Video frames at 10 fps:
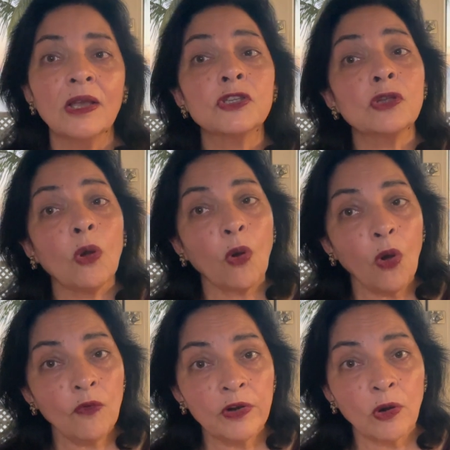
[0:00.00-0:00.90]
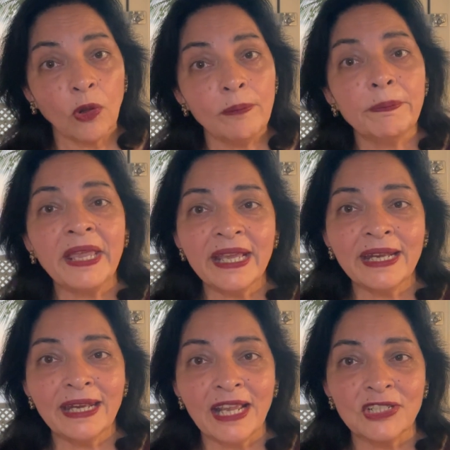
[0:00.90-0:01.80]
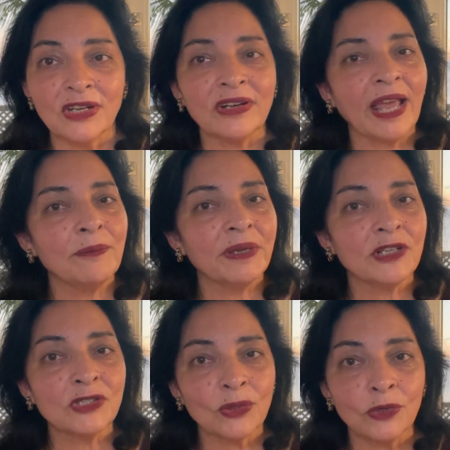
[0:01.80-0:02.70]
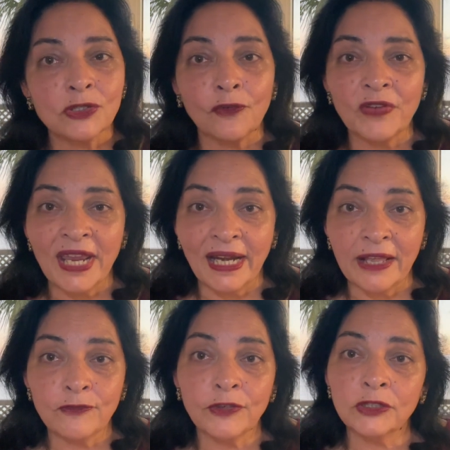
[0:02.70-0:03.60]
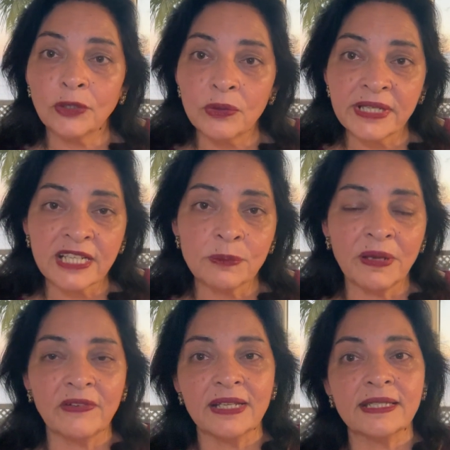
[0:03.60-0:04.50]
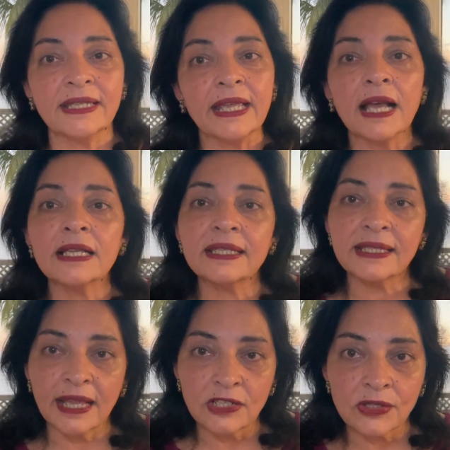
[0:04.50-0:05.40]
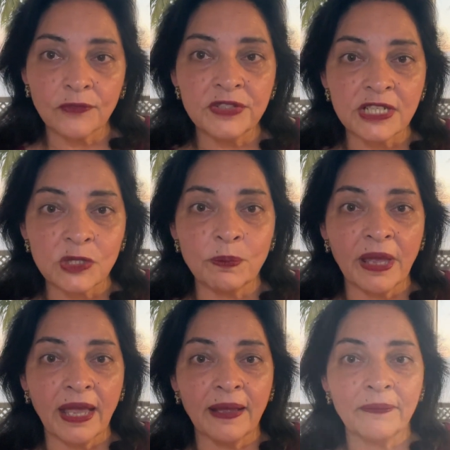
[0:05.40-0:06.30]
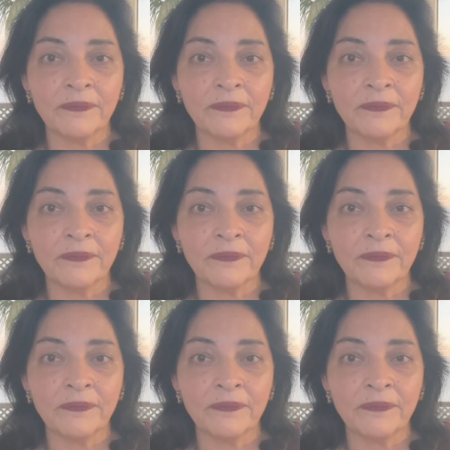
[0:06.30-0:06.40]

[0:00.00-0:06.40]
So overall, being in nature can be a source of healing for those experiencing a sense of despair.